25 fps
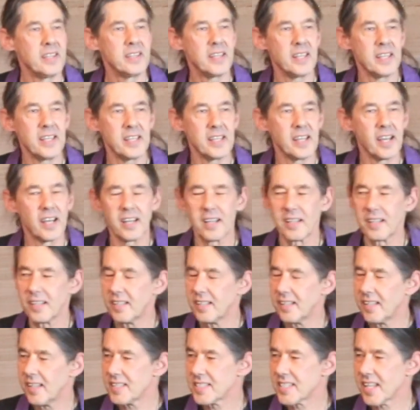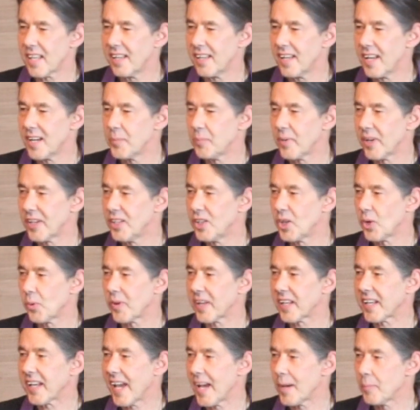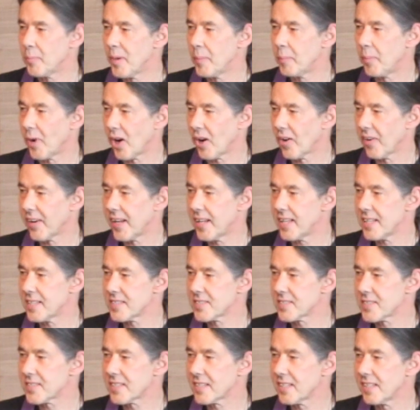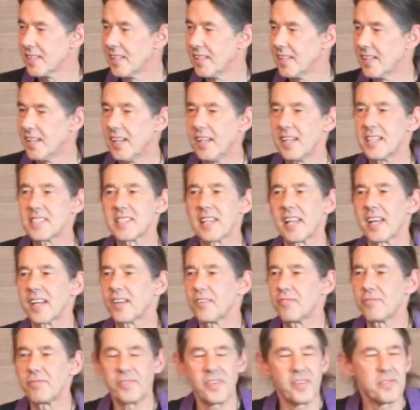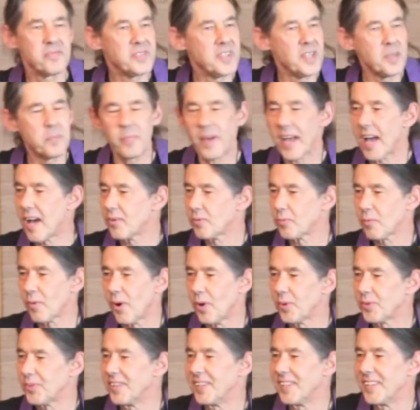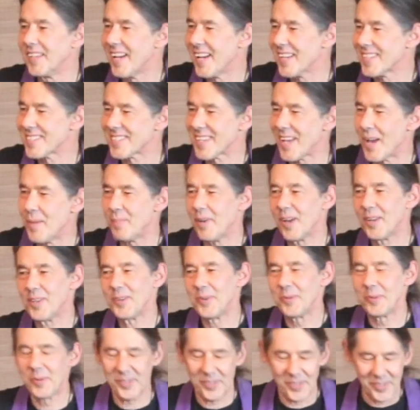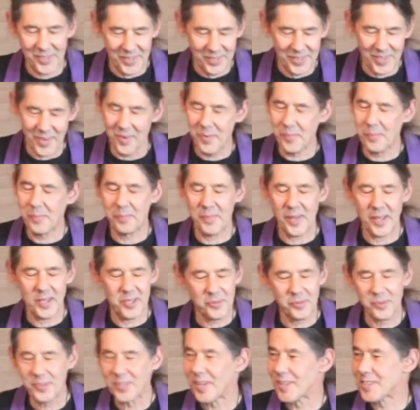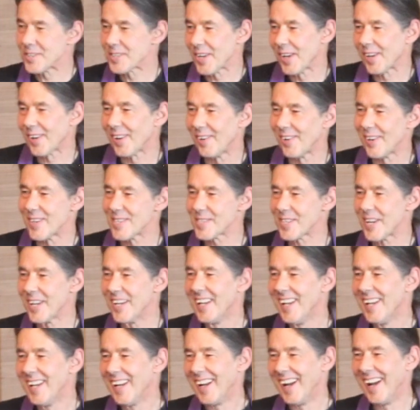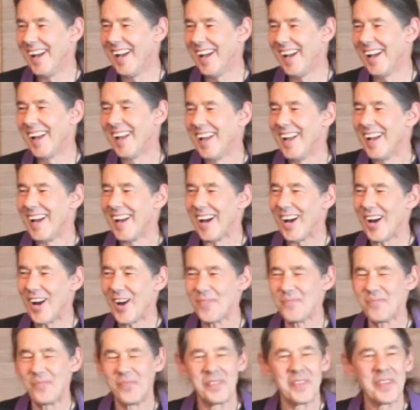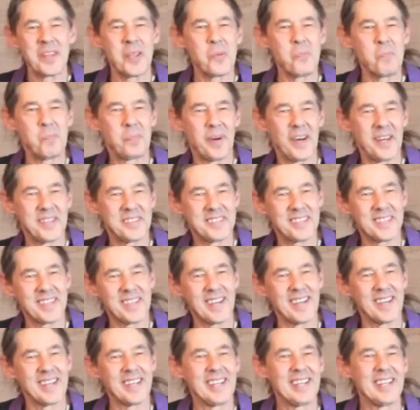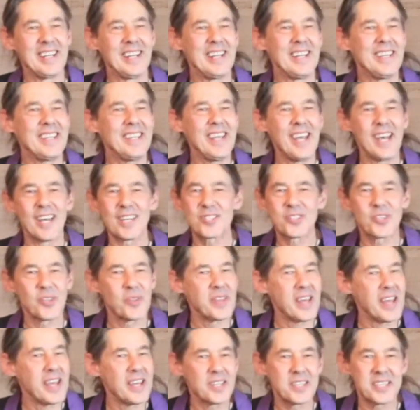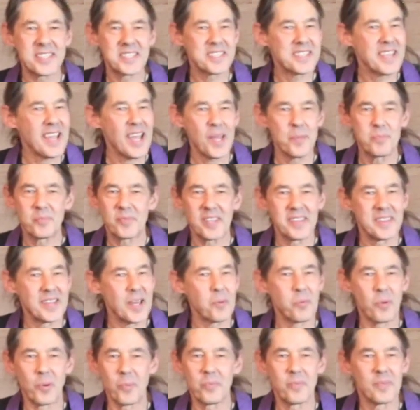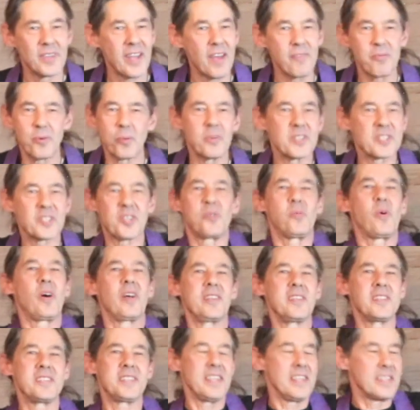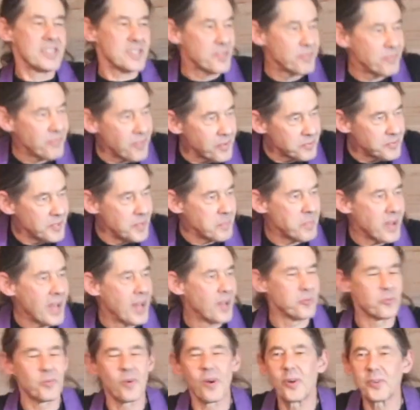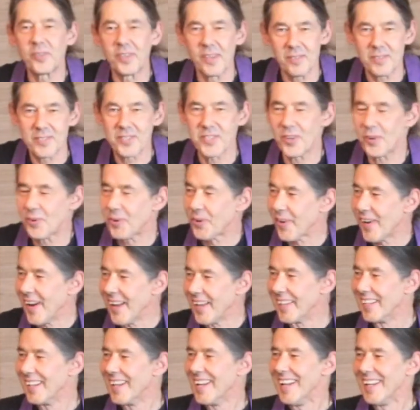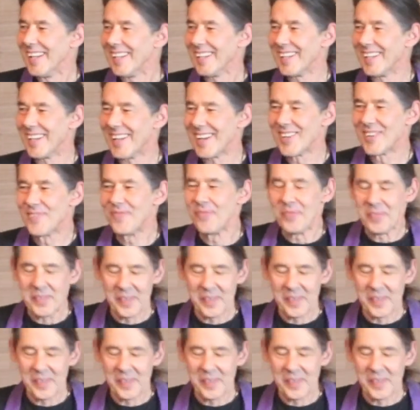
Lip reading: Anybody know what a capybara is? Mm-hmm. It's like a 50-pound rodent. Yes, I bet you would. know Shinko Hoshi. So they had escaped, and they were every once in a while you'd see this 50-pound rodent. It was so great, you know.